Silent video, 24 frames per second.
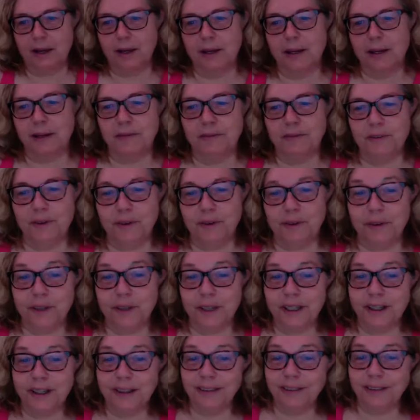If you're
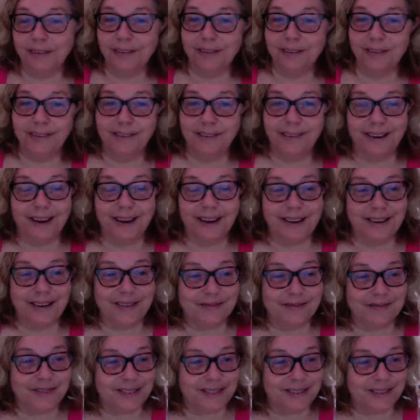here, I
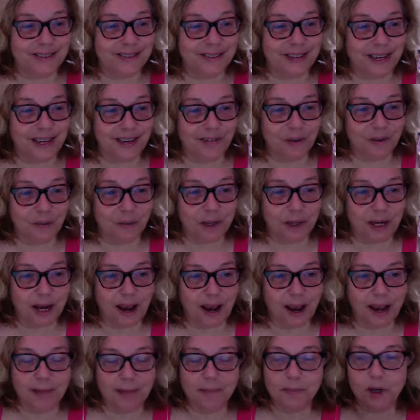am so thankful, but
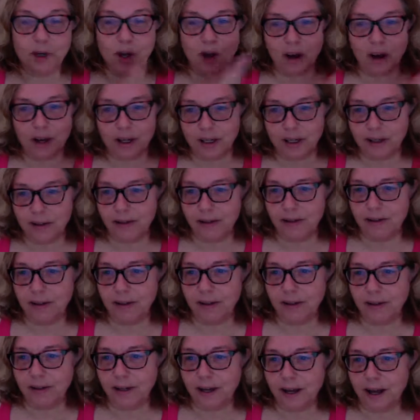I'm
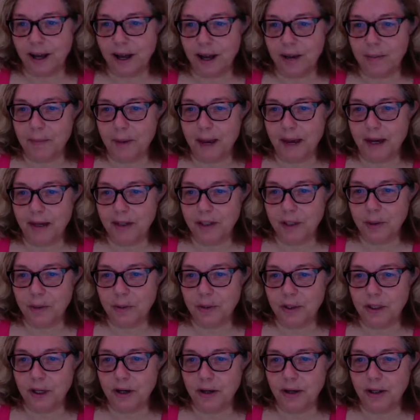
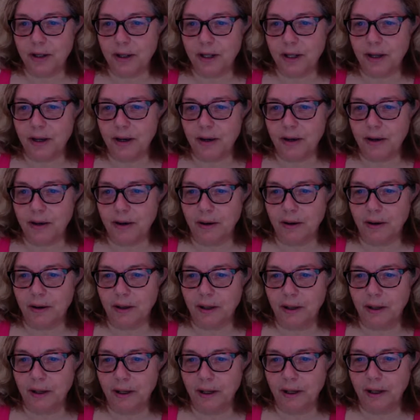actually not there.
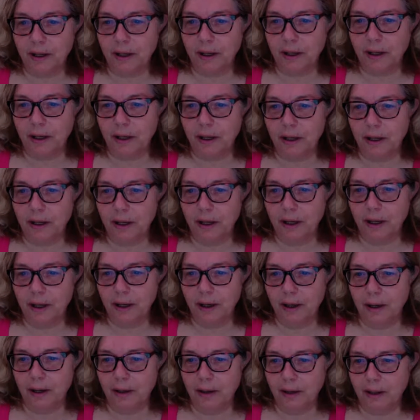
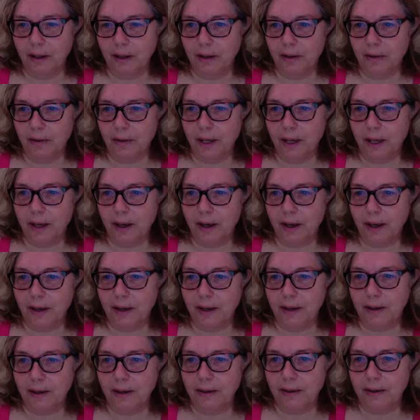Okay,
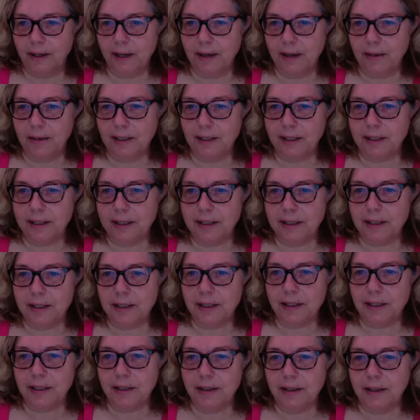now let's
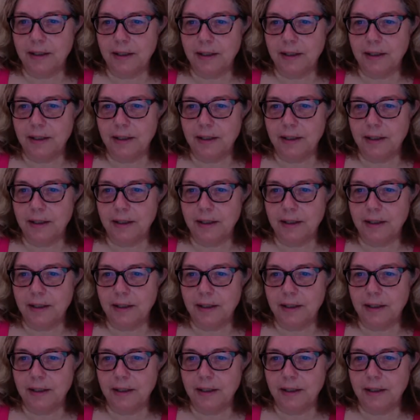see.